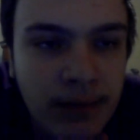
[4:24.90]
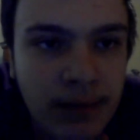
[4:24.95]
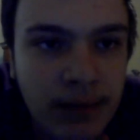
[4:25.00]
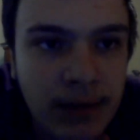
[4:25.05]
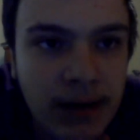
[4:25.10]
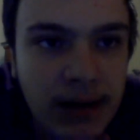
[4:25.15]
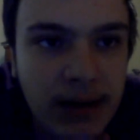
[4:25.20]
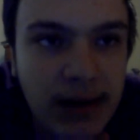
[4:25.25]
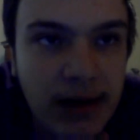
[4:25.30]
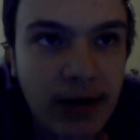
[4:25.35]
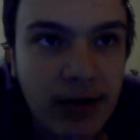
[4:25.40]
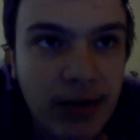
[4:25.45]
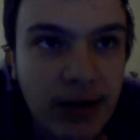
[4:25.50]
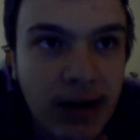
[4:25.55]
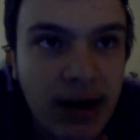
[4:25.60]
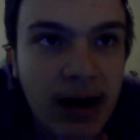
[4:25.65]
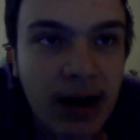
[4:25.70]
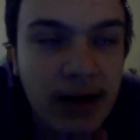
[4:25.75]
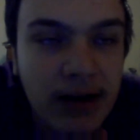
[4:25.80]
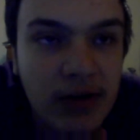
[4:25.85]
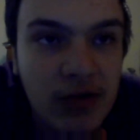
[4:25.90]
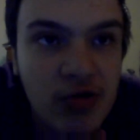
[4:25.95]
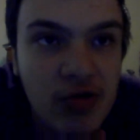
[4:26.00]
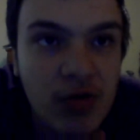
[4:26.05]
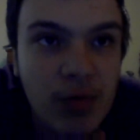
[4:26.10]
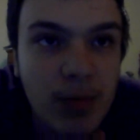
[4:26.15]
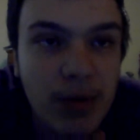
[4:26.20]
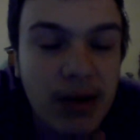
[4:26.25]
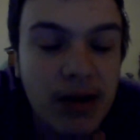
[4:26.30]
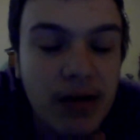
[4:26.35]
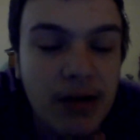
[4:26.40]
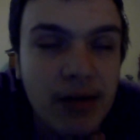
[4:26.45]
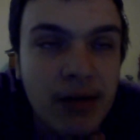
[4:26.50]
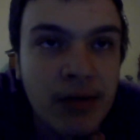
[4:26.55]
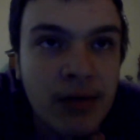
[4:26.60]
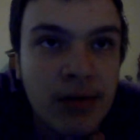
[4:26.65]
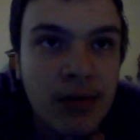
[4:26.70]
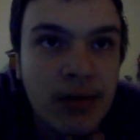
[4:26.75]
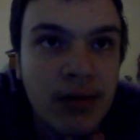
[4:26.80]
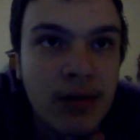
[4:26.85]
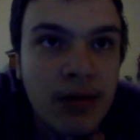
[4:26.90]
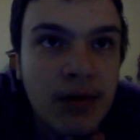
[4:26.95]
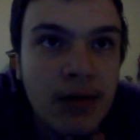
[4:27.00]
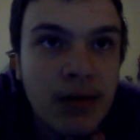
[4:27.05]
that there's a God is just because